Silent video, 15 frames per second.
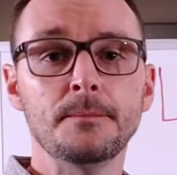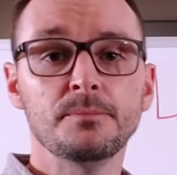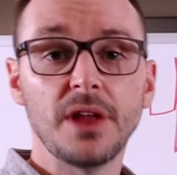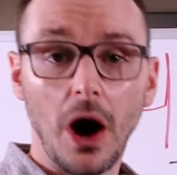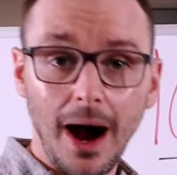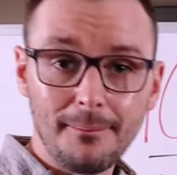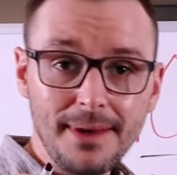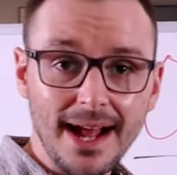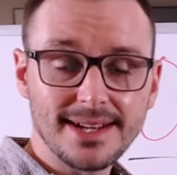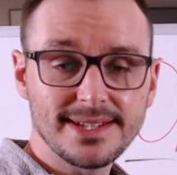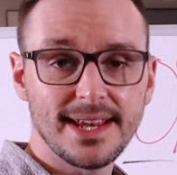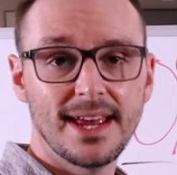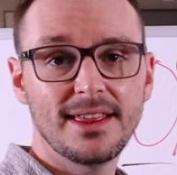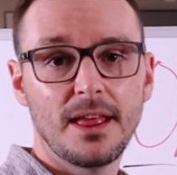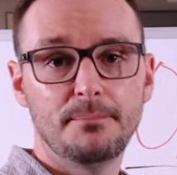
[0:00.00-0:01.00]
Now, I'm not
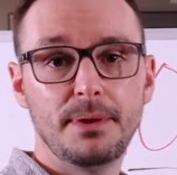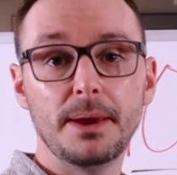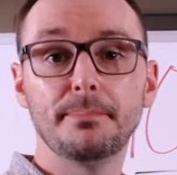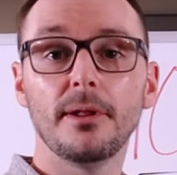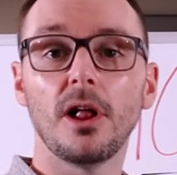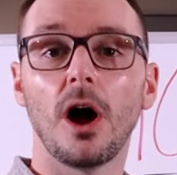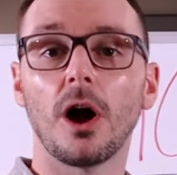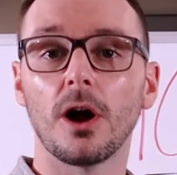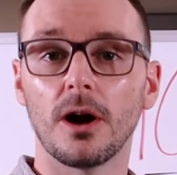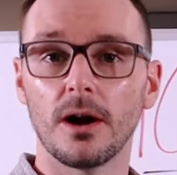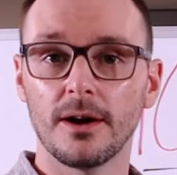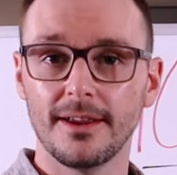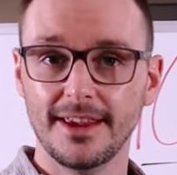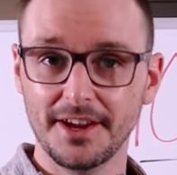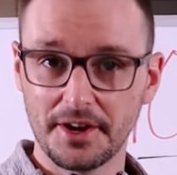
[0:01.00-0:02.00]
saying that people
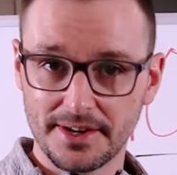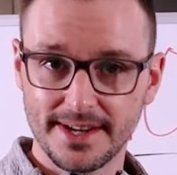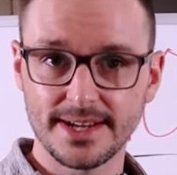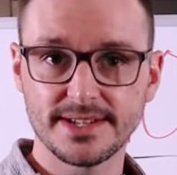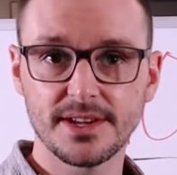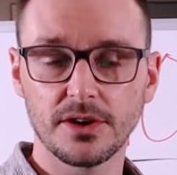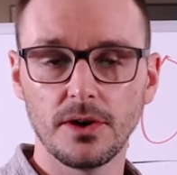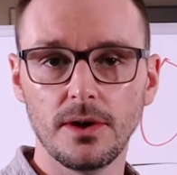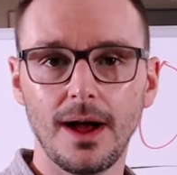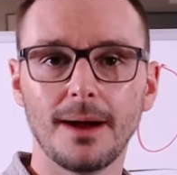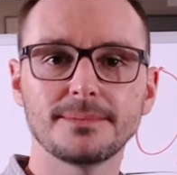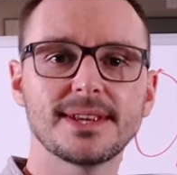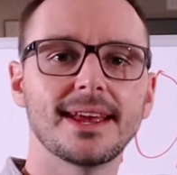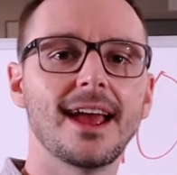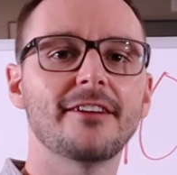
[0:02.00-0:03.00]
are egotistical.
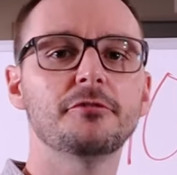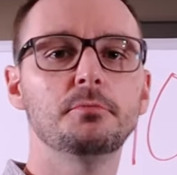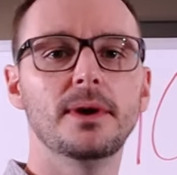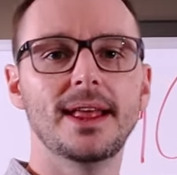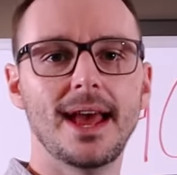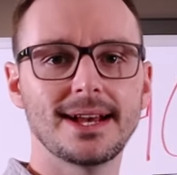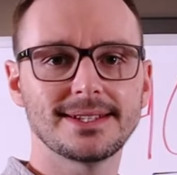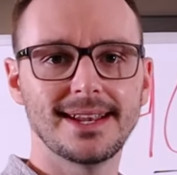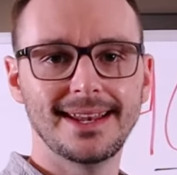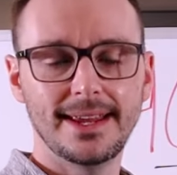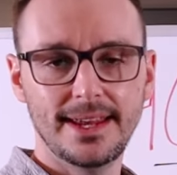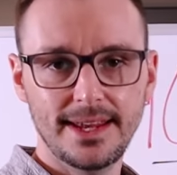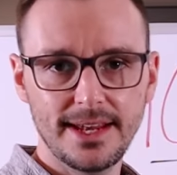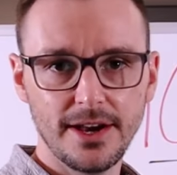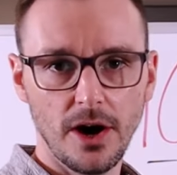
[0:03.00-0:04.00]
I'm saying everybody has an
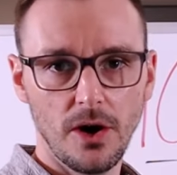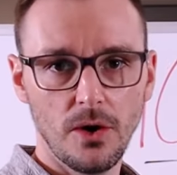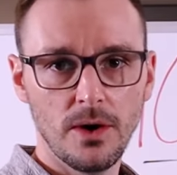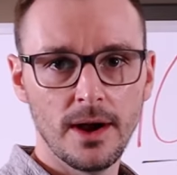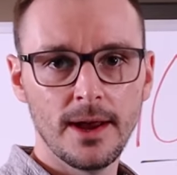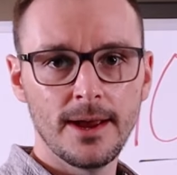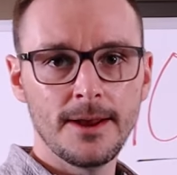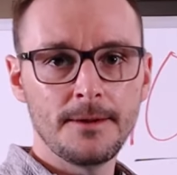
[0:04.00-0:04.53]
ego.